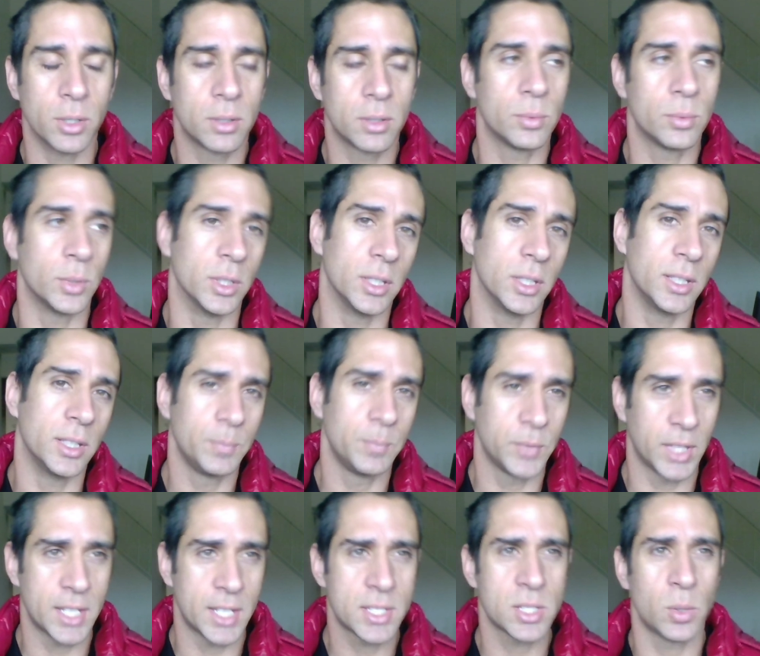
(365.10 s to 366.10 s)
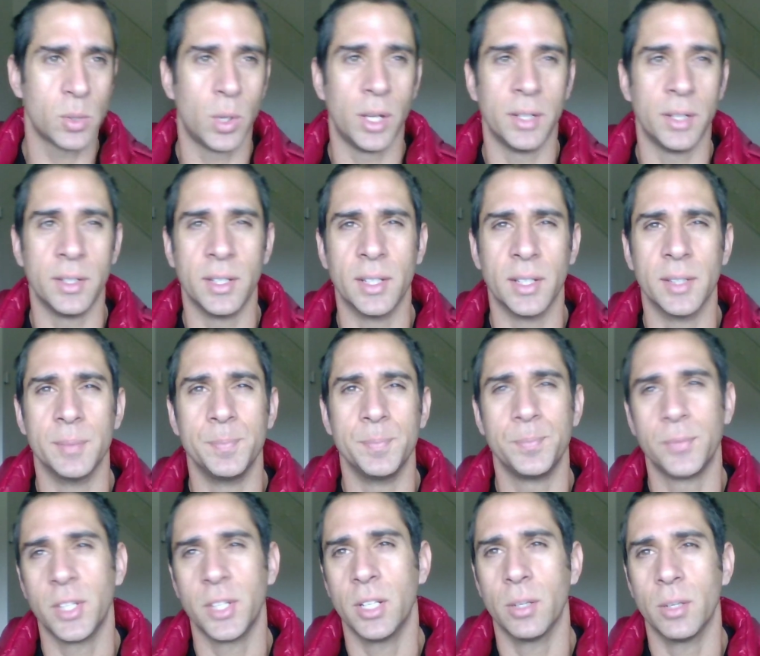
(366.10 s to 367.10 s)
really. Less so on,
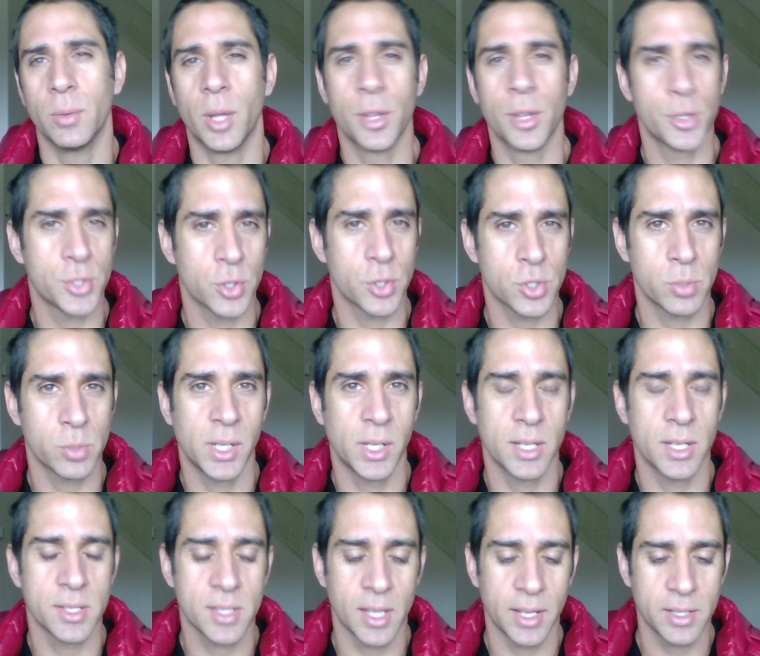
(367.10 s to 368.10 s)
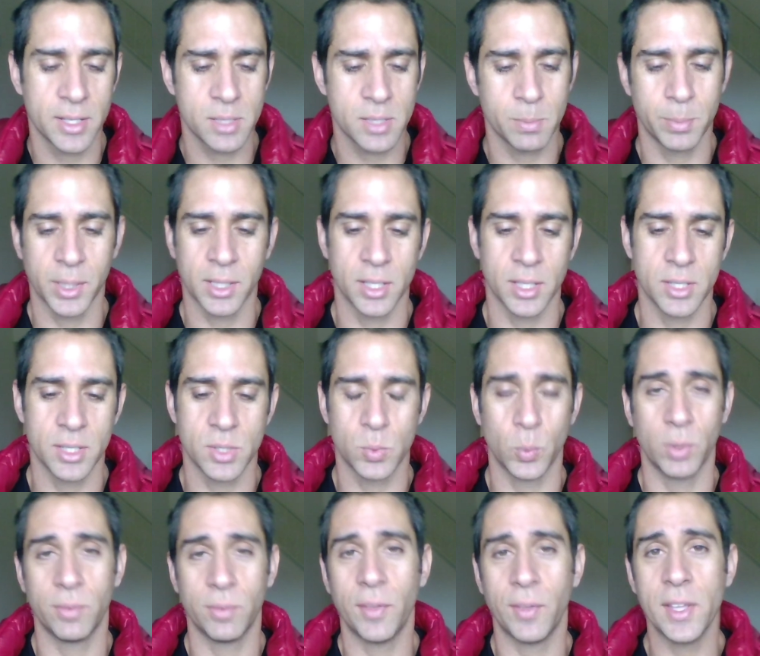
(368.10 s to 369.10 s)
you know, other social media sites, because
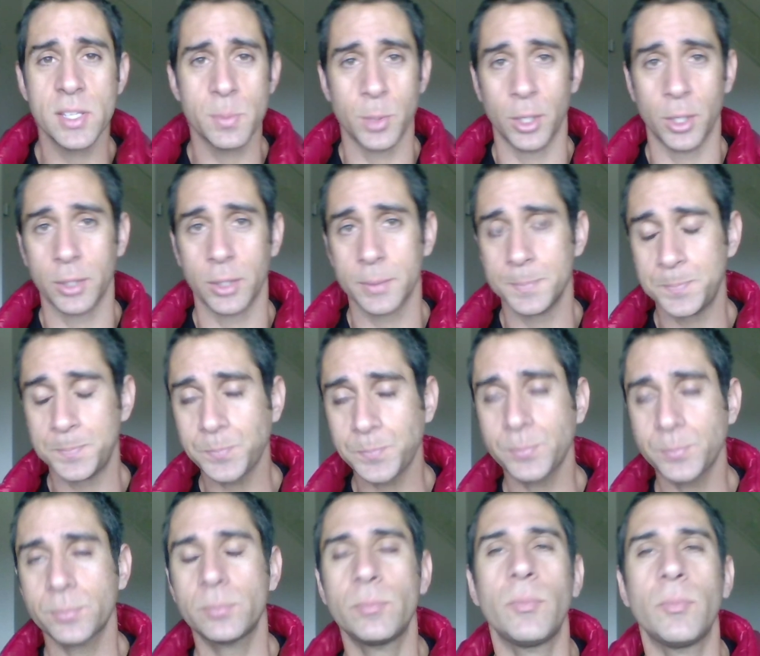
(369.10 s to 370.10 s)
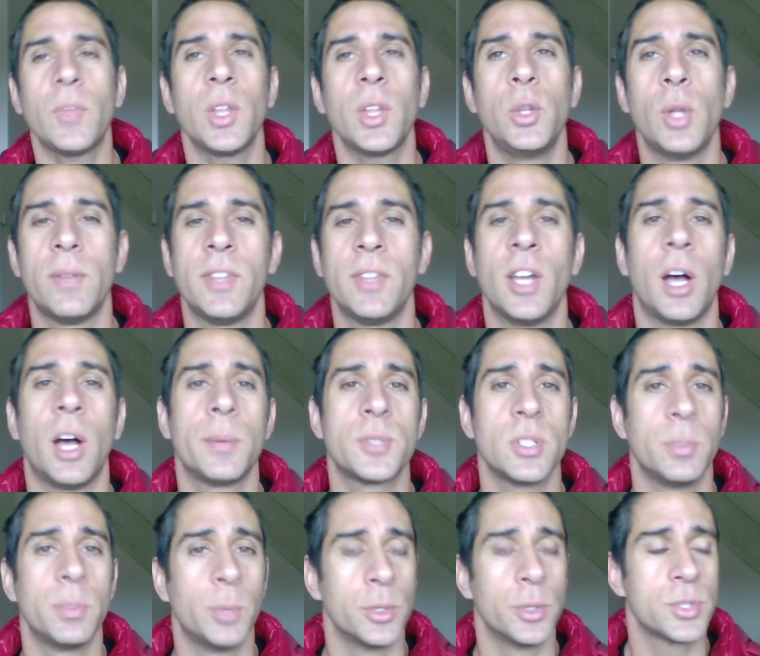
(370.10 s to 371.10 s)
with Facebook, you have the option
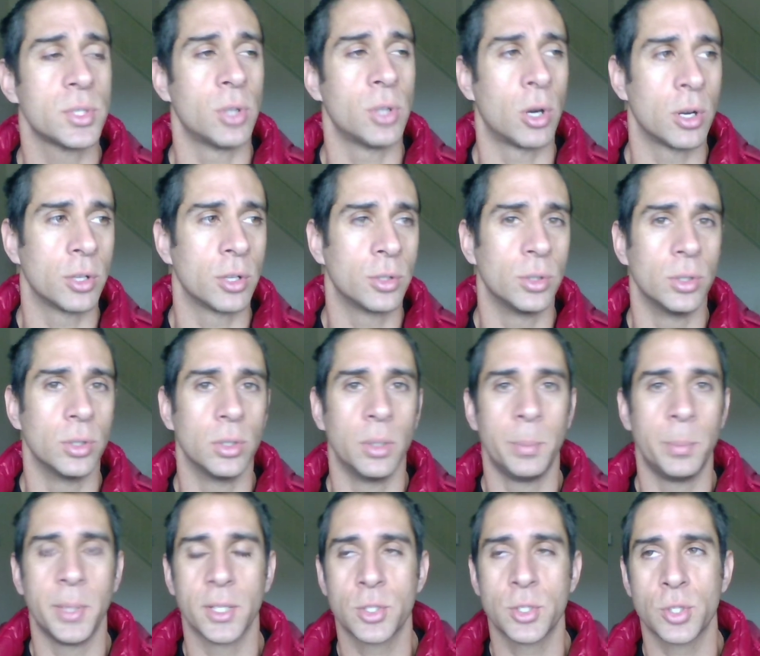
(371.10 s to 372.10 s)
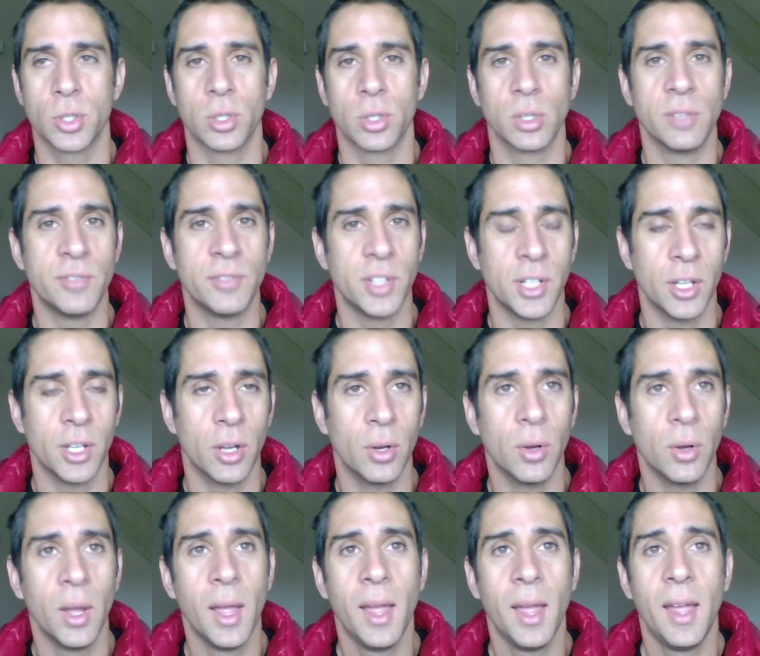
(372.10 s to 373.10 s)
to post an article, a picture, a
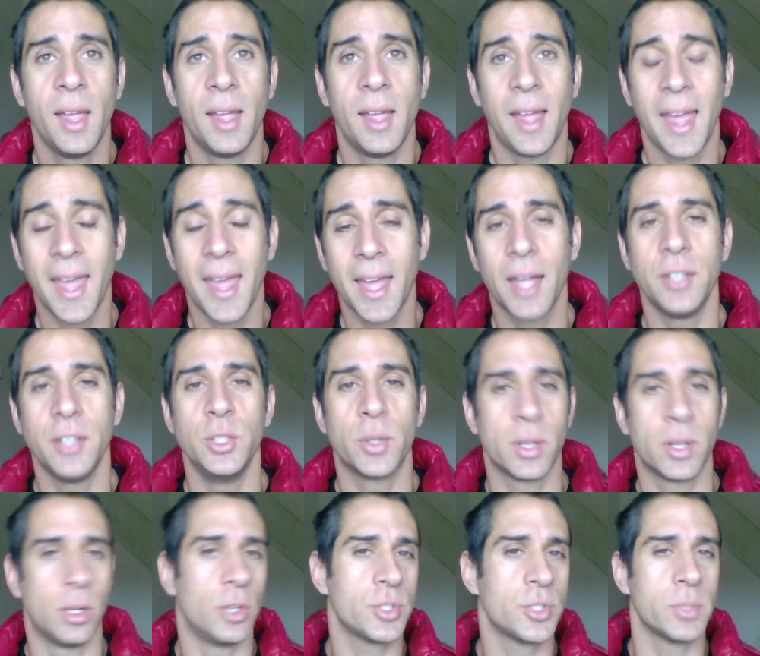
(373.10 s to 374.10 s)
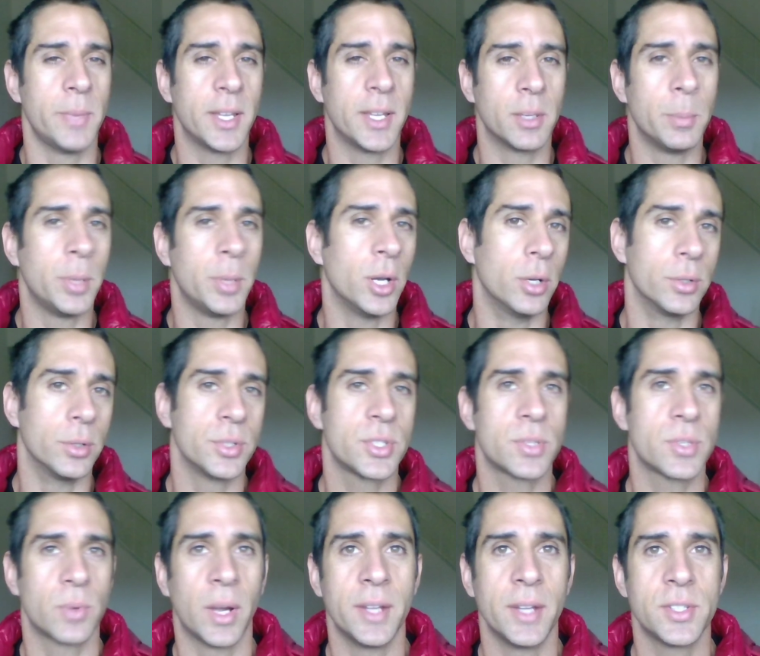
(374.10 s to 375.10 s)
video, and you can also make a
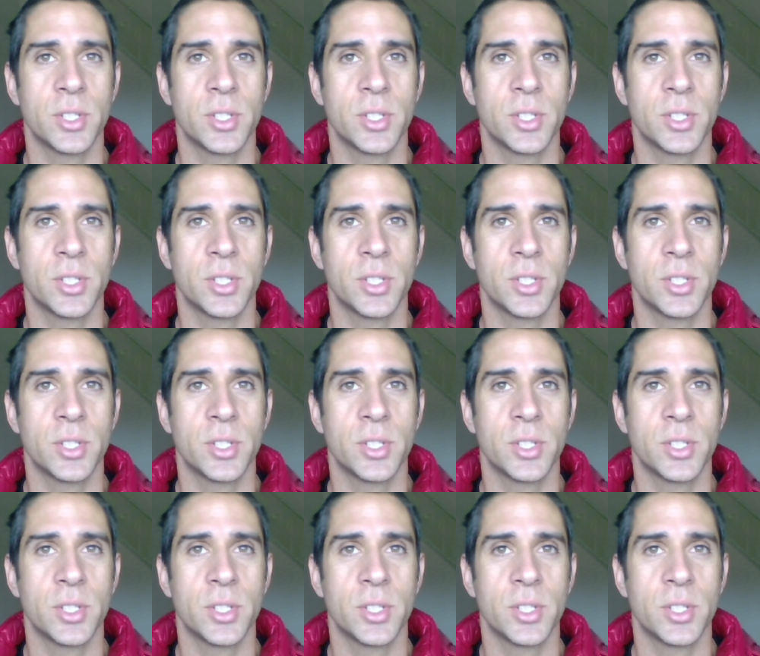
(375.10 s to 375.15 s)
post, right?